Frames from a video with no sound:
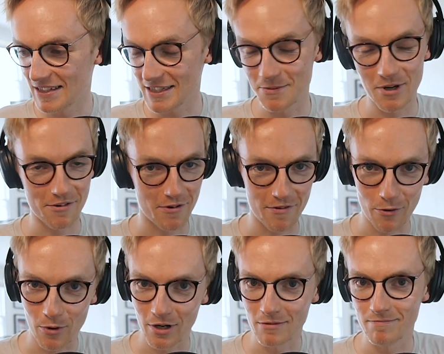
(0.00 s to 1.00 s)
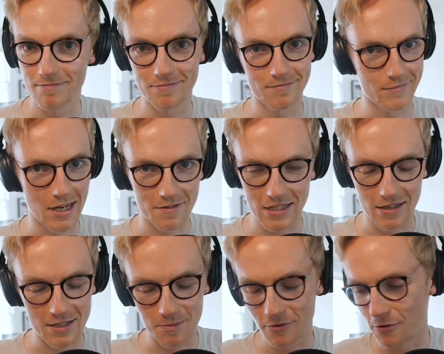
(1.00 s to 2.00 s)
Doesn't work for everyone. I've said
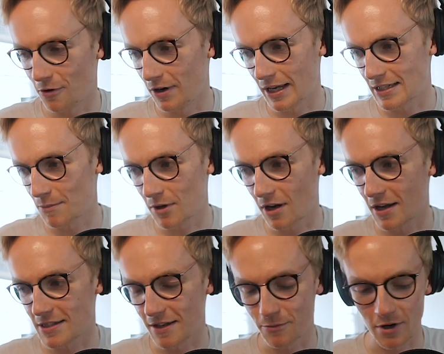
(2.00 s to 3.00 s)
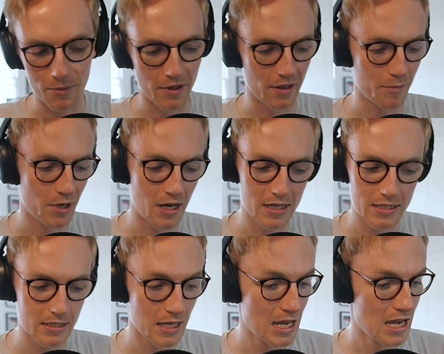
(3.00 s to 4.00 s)
this before, like some clients I've worked with in the
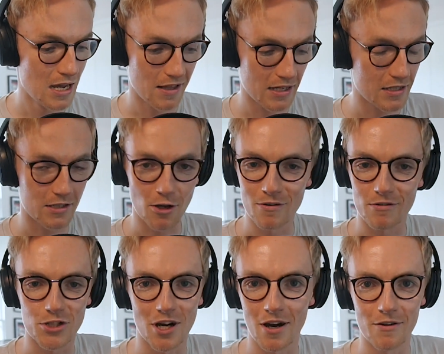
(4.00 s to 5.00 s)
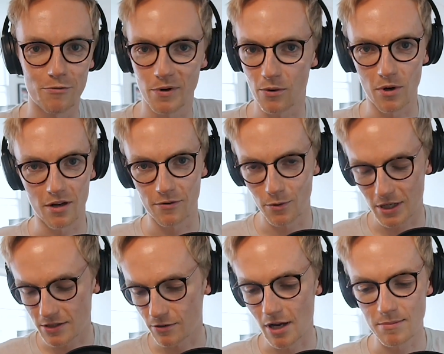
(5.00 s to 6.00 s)
past, they just don't jive with a
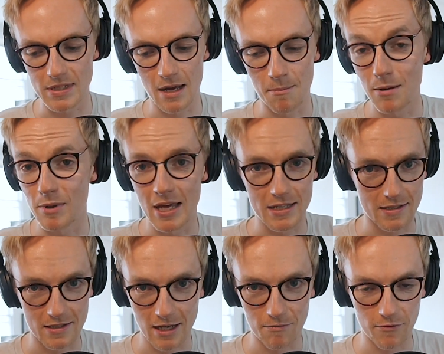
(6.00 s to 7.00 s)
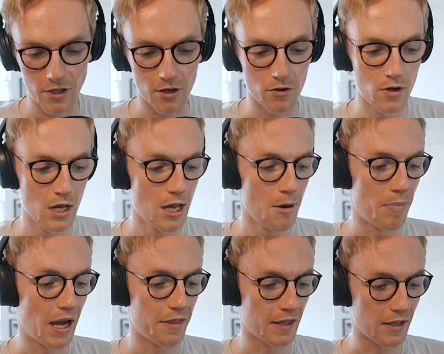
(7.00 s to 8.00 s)
word-for-word script, and maybe that's the same for you.
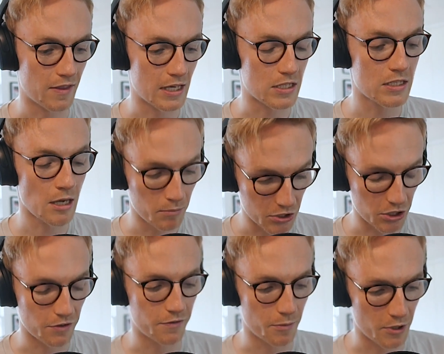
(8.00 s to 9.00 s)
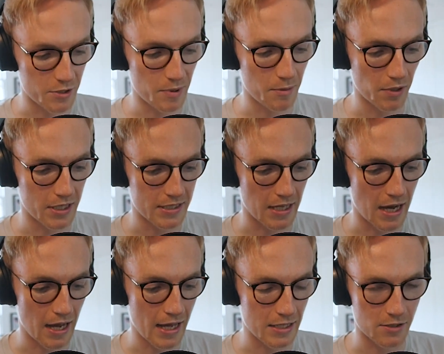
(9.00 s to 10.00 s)
But I think the assumption for most people is
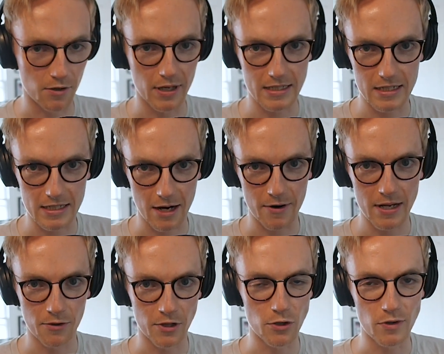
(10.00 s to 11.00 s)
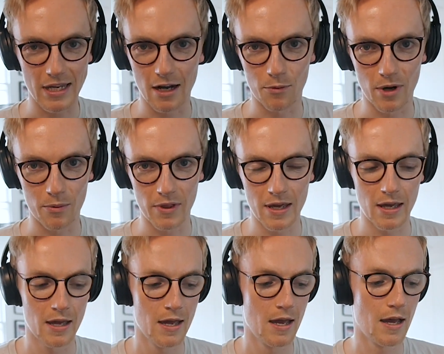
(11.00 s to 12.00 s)
that it's not necessary, or that you can get away with
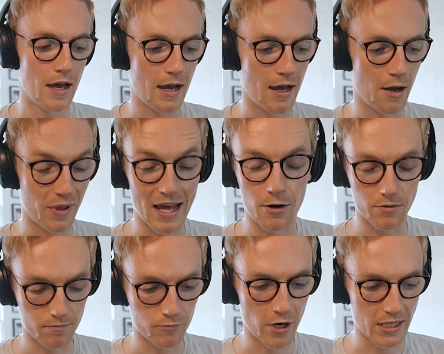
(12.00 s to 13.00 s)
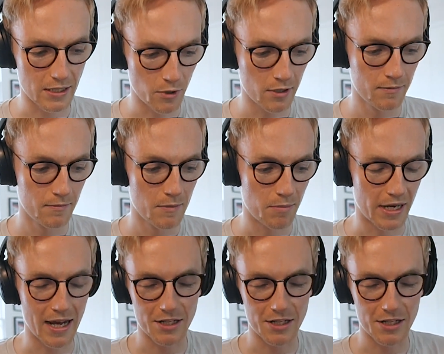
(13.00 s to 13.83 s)
it without writing one. But